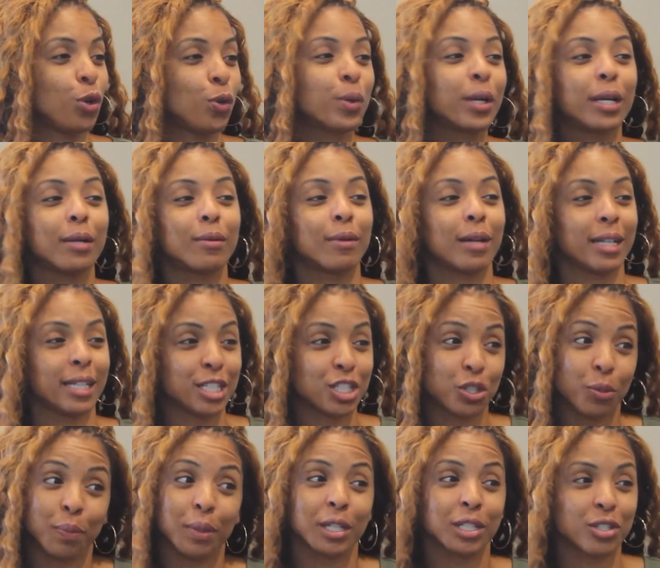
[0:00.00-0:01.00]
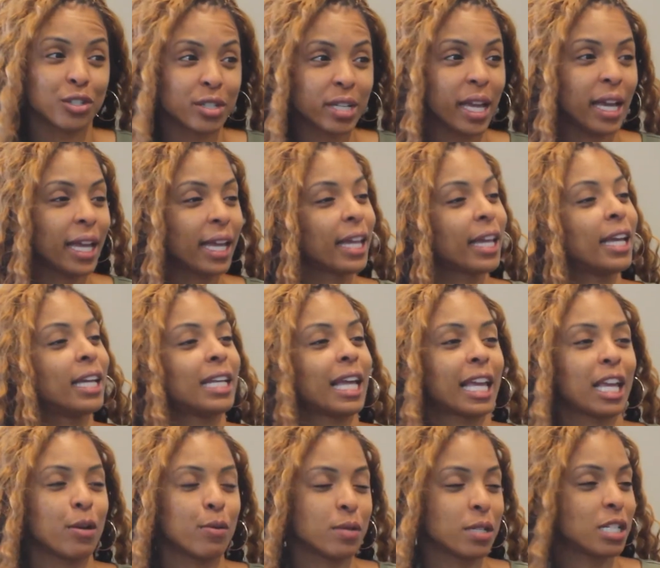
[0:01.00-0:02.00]
you were getting ready to get your picture taken,
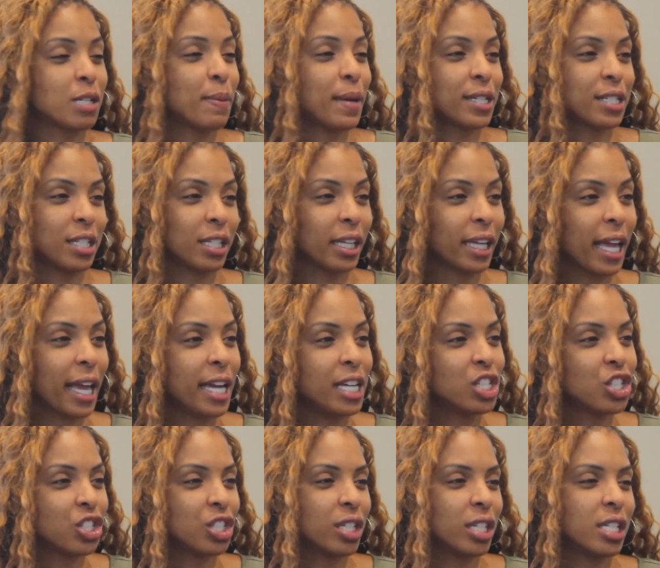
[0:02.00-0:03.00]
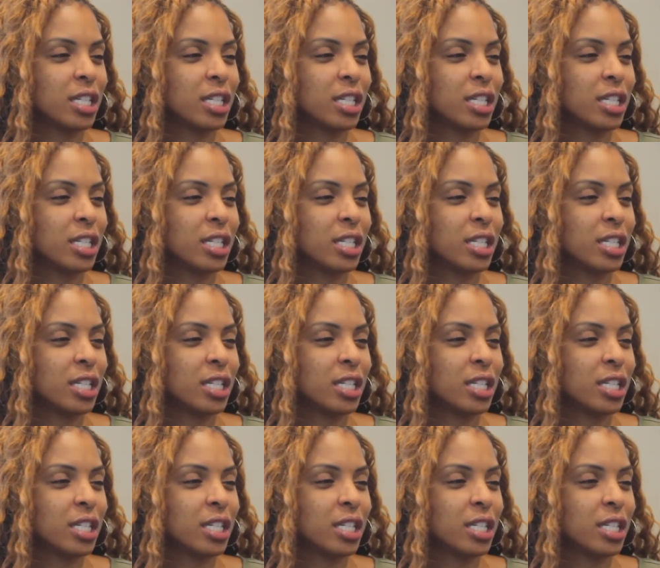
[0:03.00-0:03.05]
like it was a special occasion.